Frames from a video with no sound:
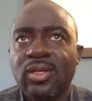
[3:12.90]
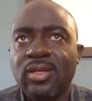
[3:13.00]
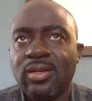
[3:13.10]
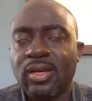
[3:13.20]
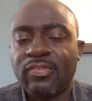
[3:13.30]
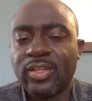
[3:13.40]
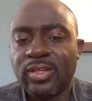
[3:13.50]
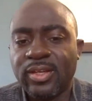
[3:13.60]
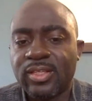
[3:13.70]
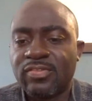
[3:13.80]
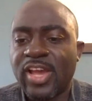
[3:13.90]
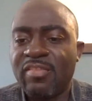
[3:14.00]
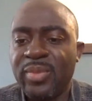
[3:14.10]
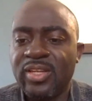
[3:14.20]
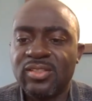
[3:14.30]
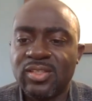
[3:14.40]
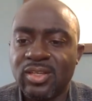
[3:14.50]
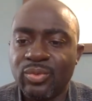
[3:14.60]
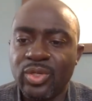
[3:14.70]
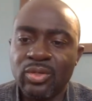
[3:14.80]
after the next 5 minutes, and
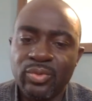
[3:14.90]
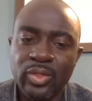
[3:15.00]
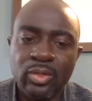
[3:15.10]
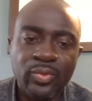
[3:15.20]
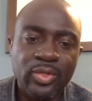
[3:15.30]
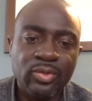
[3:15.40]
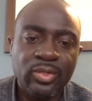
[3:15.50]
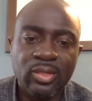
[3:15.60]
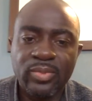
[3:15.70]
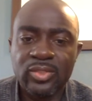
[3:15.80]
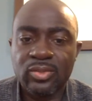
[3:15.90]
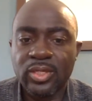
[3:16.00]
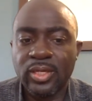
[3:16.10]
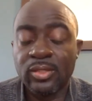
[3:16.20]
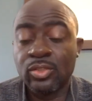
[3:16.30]
then we do the numbers together.